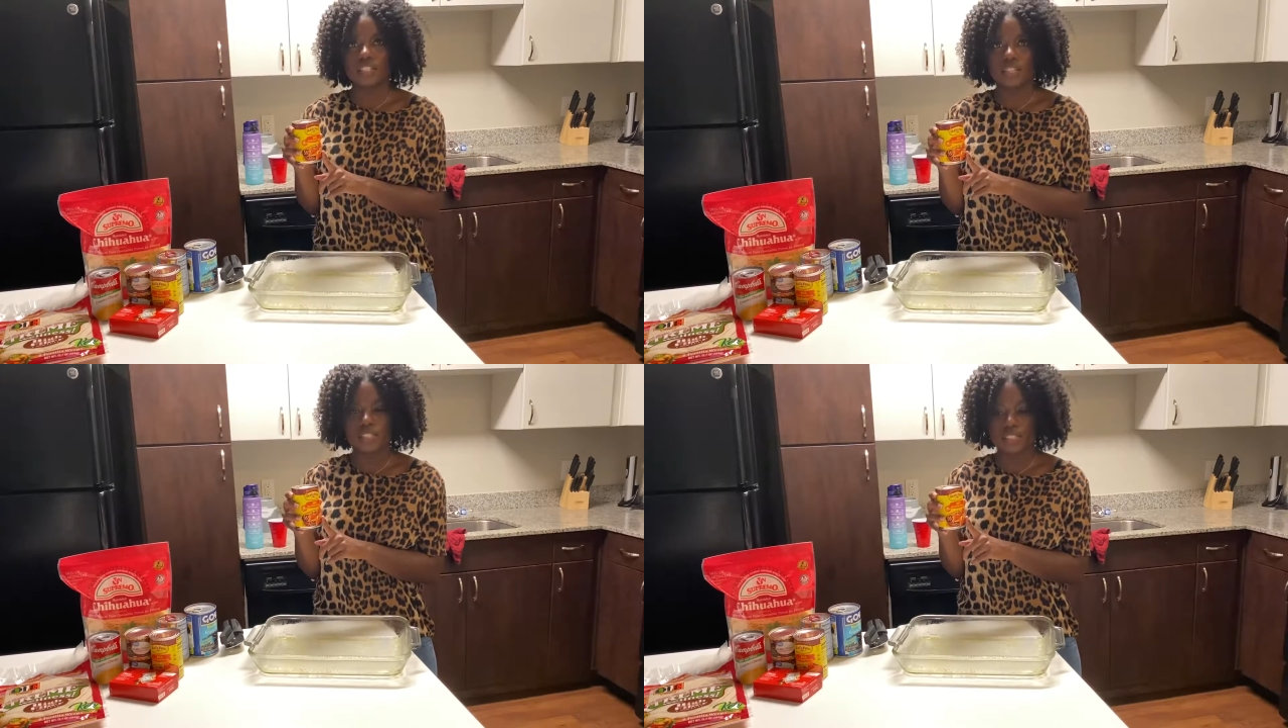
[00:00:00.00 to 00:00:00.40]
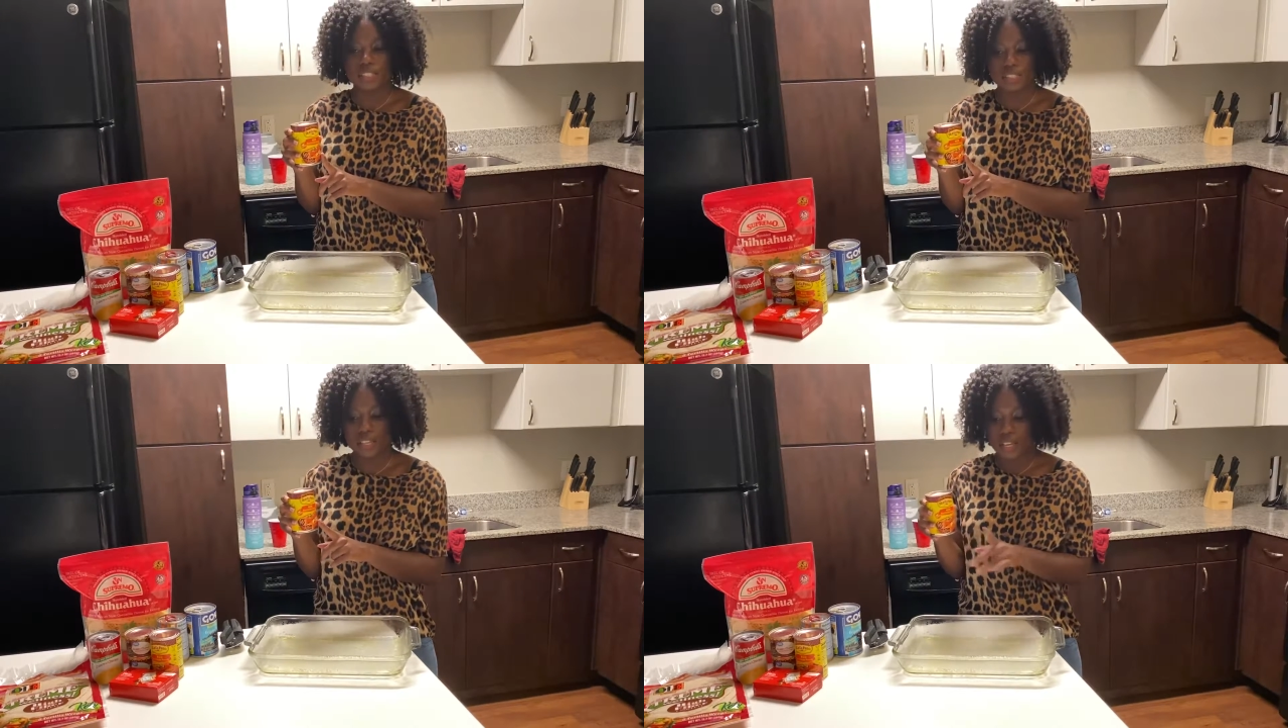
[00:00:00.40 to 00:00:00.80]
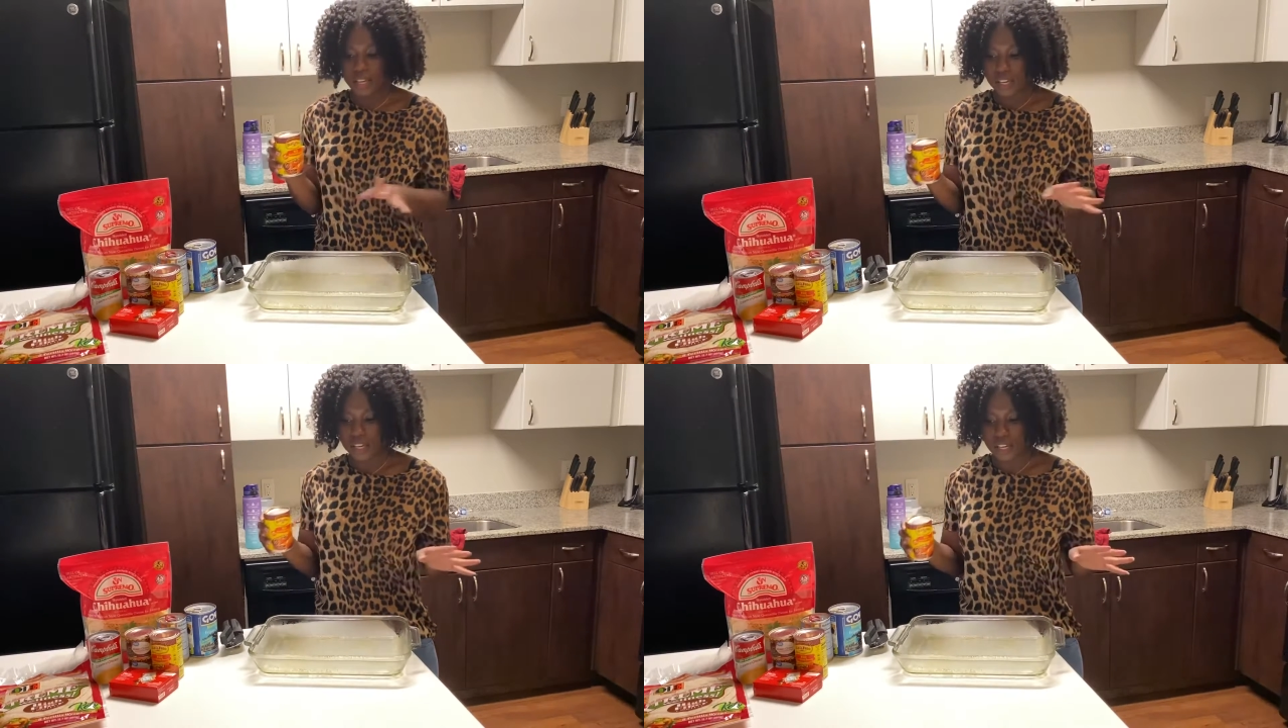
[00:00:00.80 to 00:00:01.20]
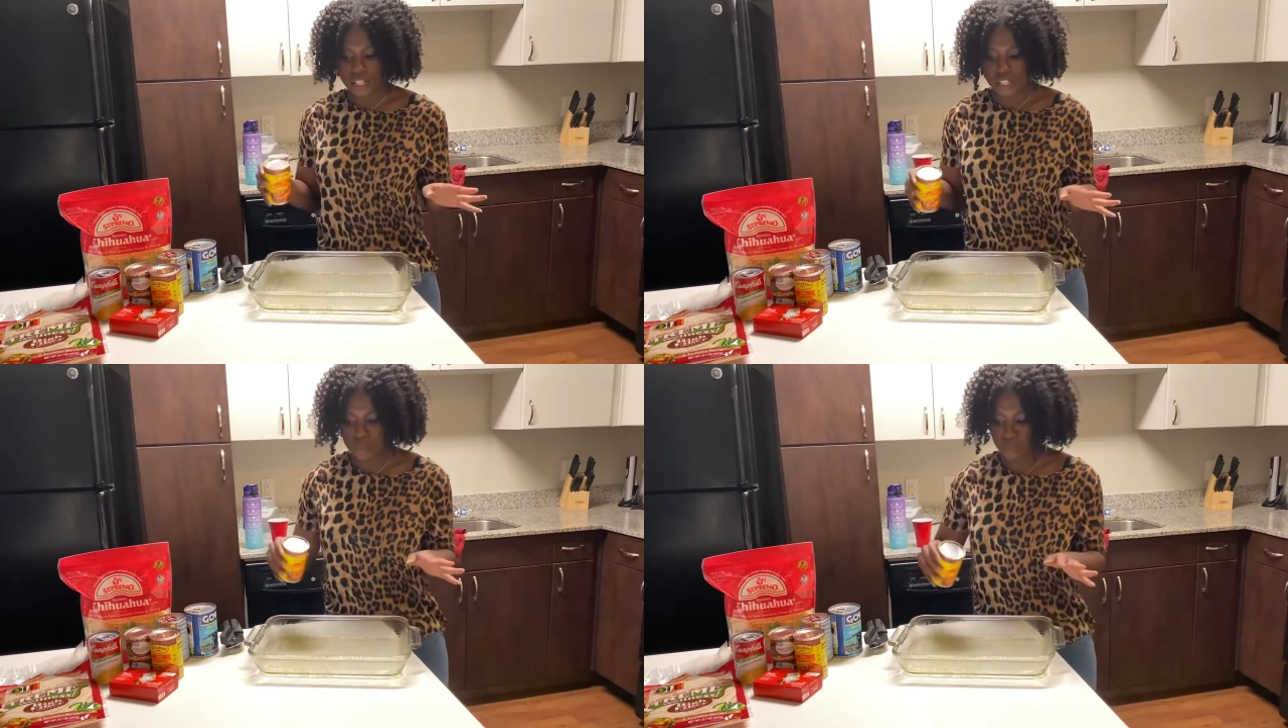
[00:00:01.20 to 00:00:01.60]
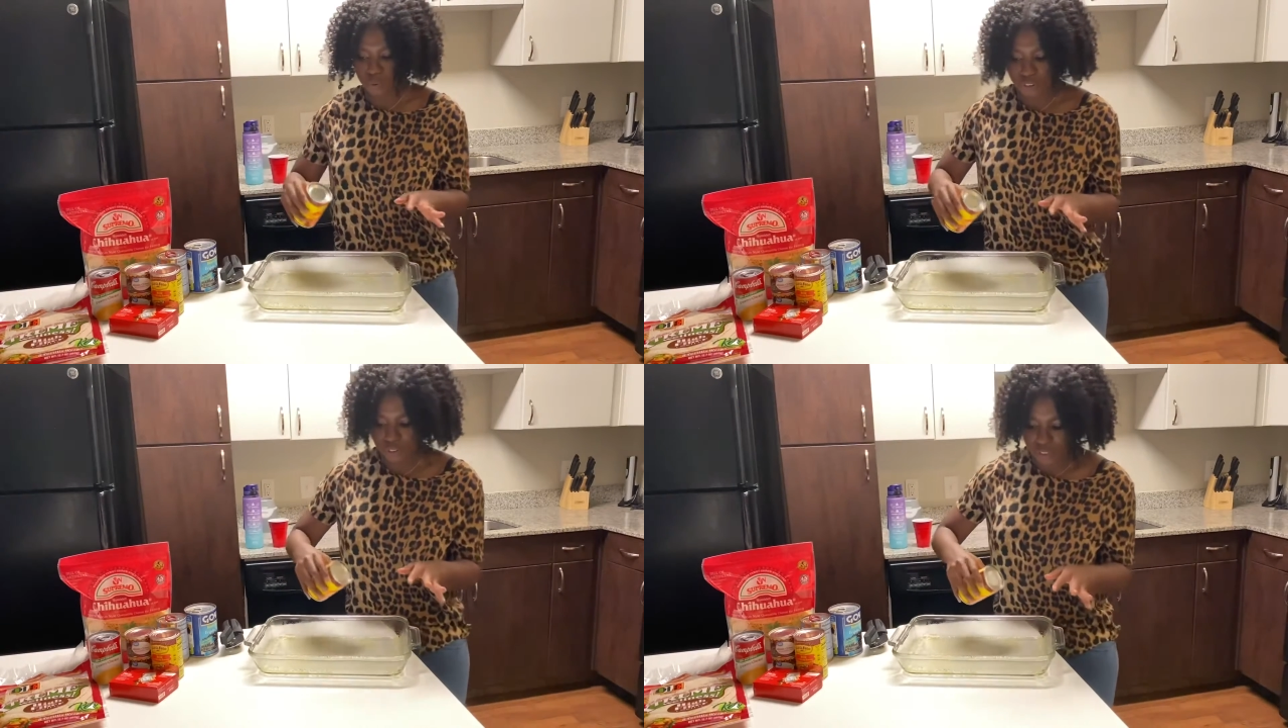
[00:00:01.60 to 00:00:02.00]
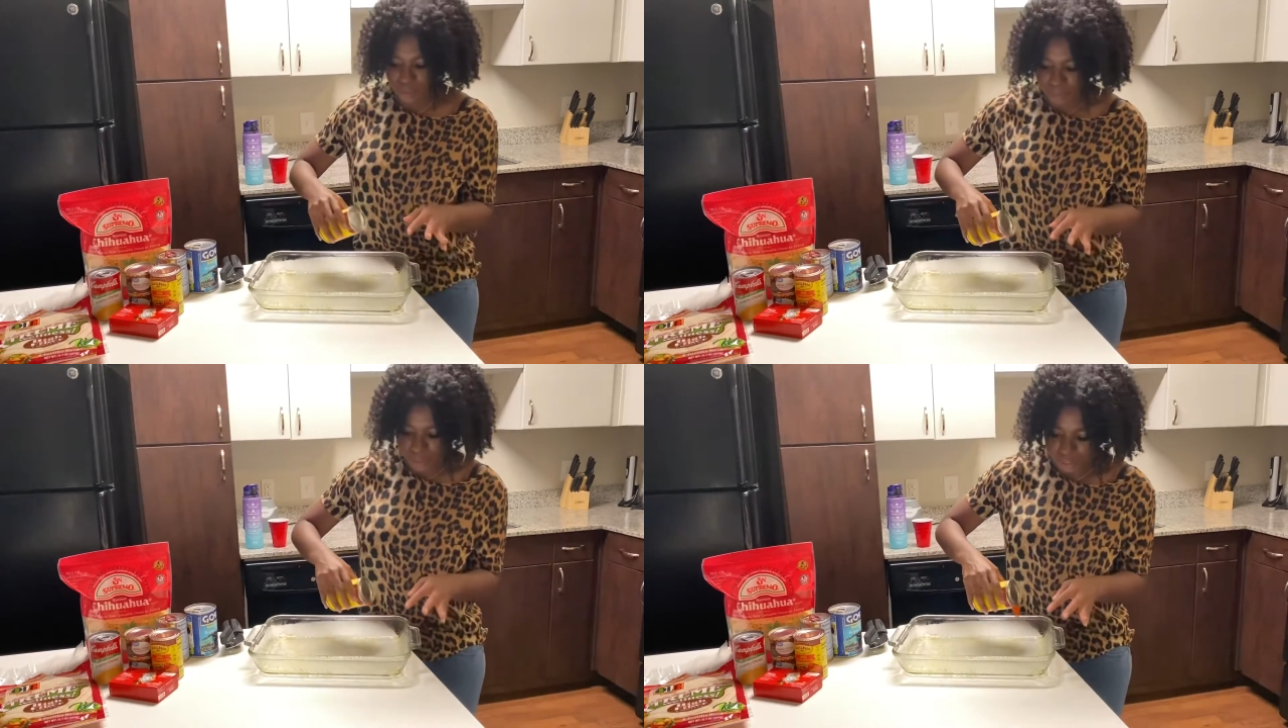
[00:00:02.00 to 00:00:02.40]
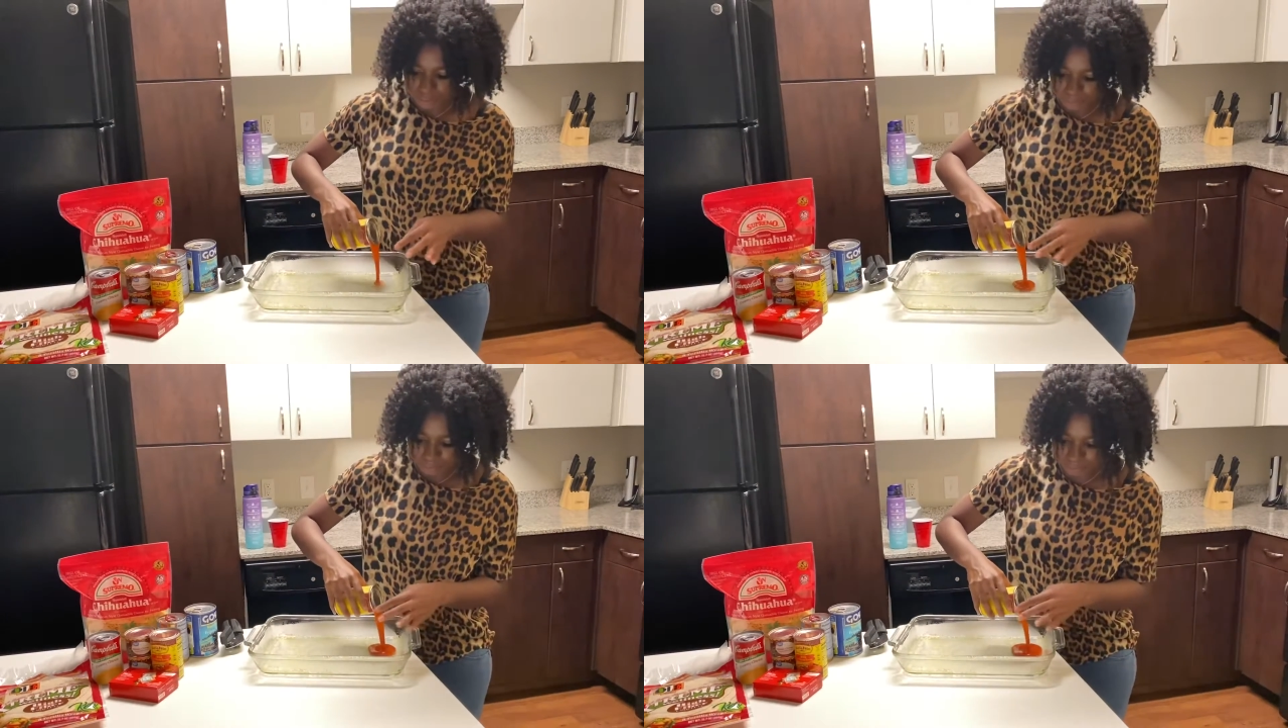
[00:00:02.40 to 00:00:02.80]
sauces and just pour it over the bottom.